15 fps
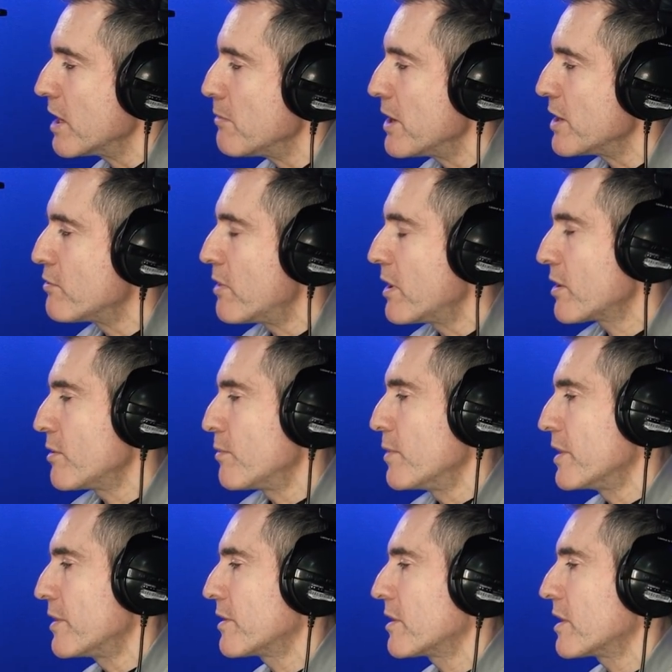I made a record
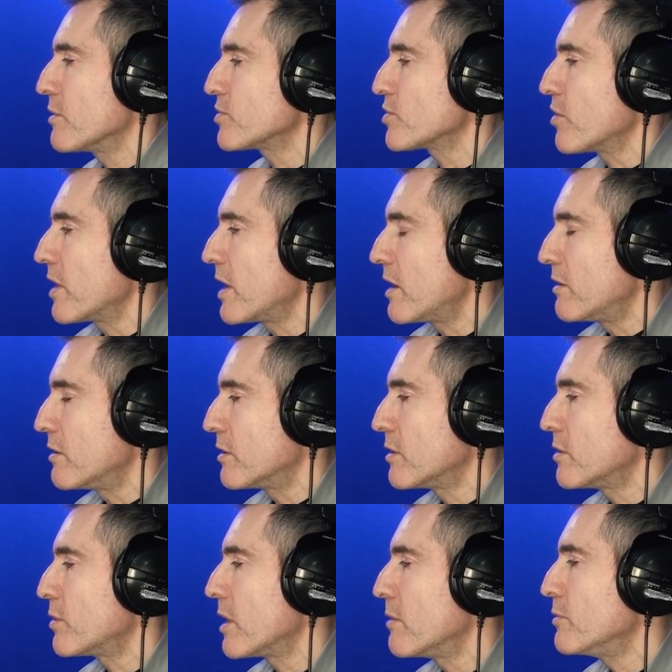with Gil Scott Heron
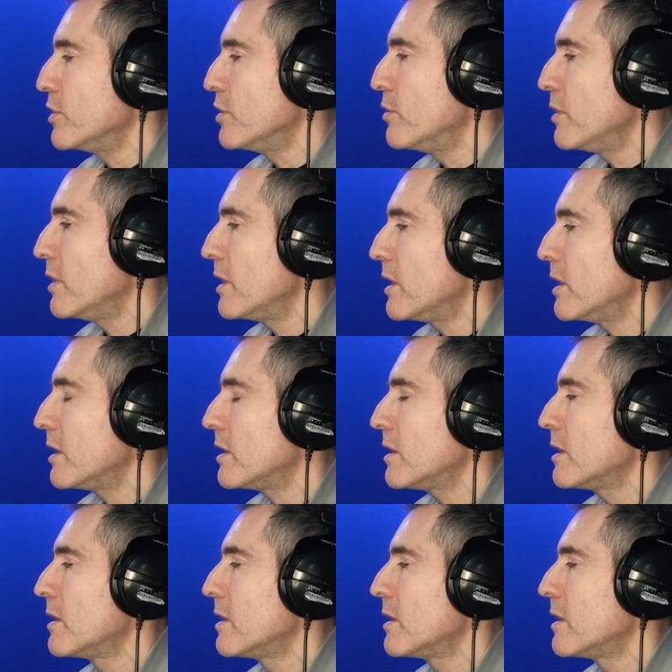called I'm New Here,